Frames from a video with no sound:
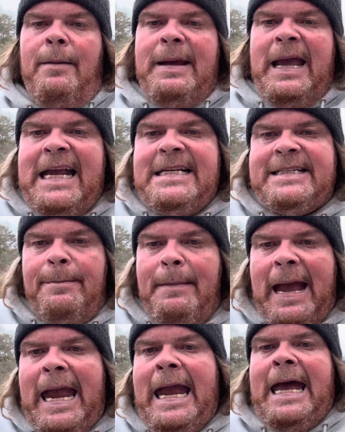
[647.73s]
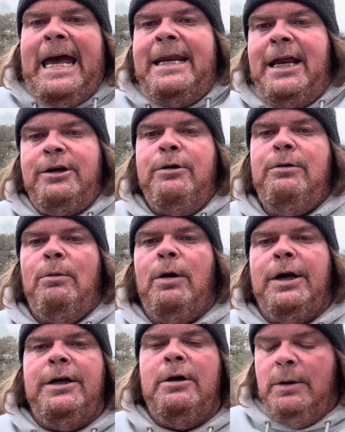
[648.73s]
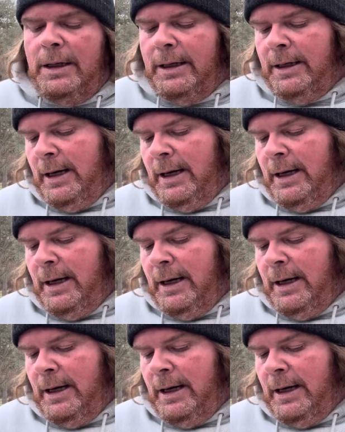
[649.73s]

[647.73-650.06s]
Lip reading: He's the man and you don't want to do it.